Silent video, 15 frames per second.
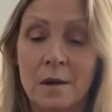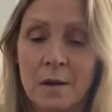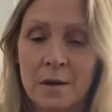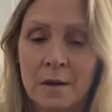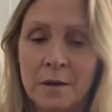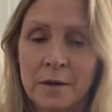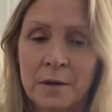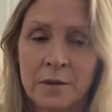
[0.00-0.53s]

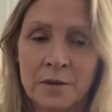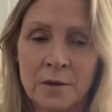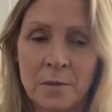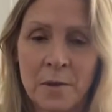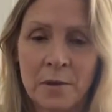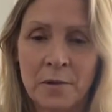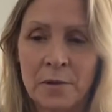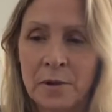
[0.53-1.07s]
clear some
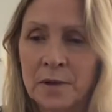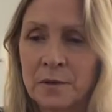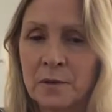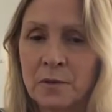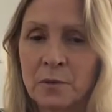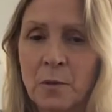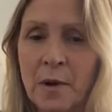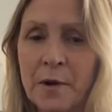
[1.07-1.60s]
other things
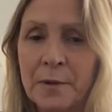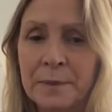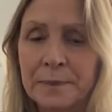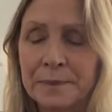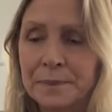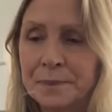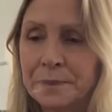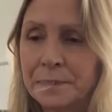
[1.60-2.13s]
as well. All